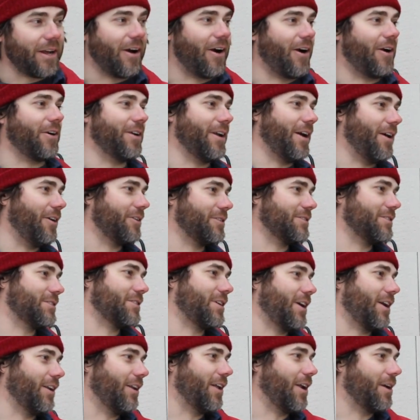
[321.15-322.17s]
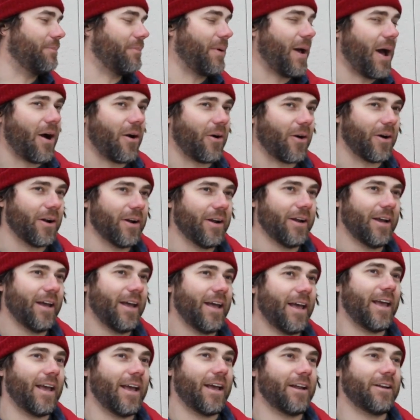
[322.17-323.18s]
hard now because it's got a lot of power,
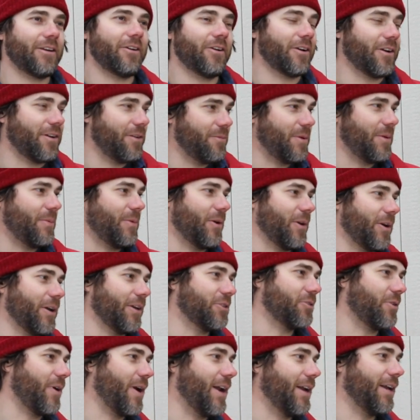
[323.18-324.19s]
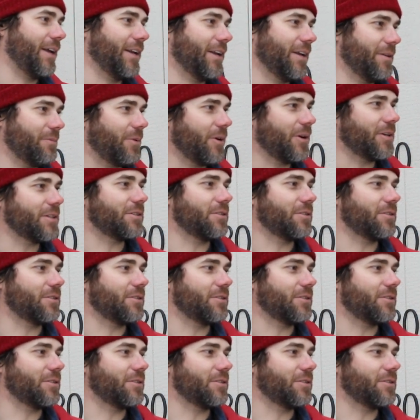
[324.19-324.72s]
and you're going to be putting a tranny in it pretty